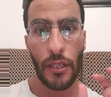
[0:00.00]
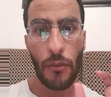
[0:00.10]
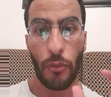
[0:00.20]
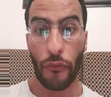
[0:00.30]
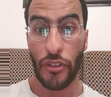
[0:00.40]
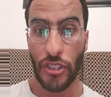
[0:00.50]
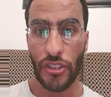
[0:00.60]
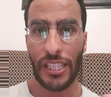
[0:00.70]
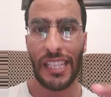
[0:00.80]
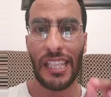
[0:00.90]

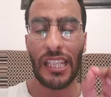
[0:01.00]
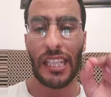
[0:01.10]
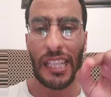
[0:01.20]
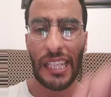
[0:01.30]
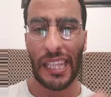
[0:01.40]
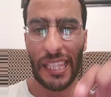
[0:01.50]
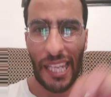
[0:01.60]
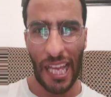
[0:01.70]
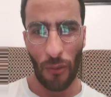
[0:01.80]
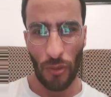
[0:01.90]
proficiency in the
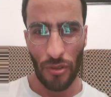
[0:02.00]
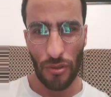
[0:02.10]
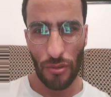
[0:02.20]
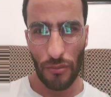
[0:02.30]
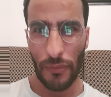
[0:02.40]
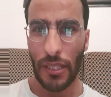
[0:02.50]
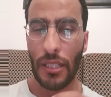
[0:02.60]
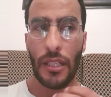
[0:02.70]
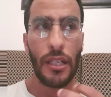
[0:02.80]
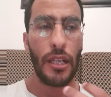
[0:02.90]
language,
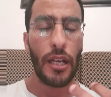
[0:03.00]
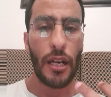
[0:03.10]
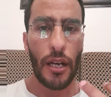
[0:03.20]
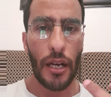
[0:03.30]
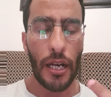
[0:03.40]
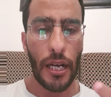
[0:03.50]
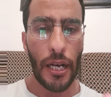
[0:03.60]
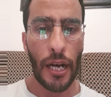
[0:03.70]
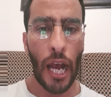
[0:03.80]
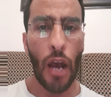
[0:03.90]

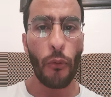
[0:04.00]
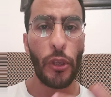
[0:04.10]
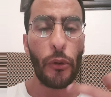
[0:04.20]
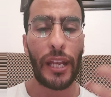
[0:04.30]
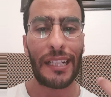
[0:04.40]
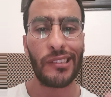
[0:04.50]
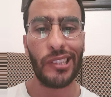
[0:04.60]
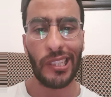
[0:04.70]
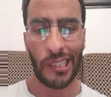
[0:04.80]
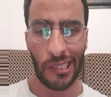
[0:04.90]
how you can
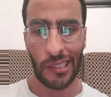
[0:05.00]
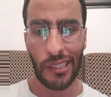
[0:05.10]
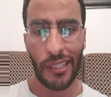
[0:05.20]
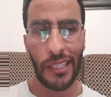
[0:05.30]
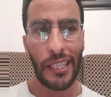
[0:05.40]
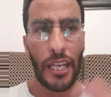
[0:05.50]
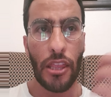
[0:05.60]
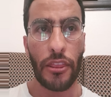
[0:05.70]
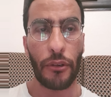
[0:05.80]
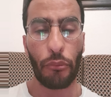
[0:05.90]
deal
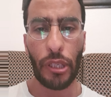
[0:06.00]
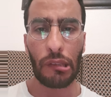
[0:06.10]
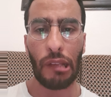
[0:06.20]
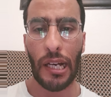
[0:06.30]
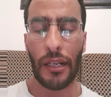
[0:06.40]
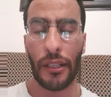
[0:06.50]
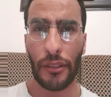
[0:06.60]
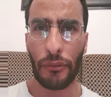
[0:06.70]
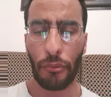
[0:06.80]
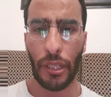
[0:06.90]
in the
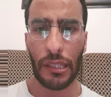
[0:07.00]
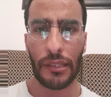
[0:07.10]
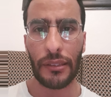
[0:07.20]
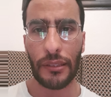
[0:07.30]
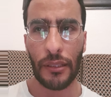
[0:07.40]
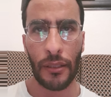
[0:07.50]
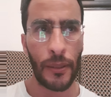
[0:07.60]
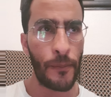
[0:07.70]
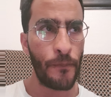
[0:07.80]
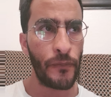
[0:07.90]
real
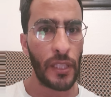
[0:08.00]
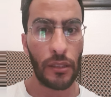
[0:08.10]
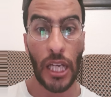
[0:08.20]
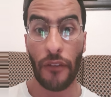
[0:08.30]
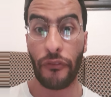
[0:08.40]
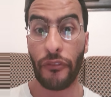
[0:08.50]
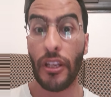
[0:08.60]
life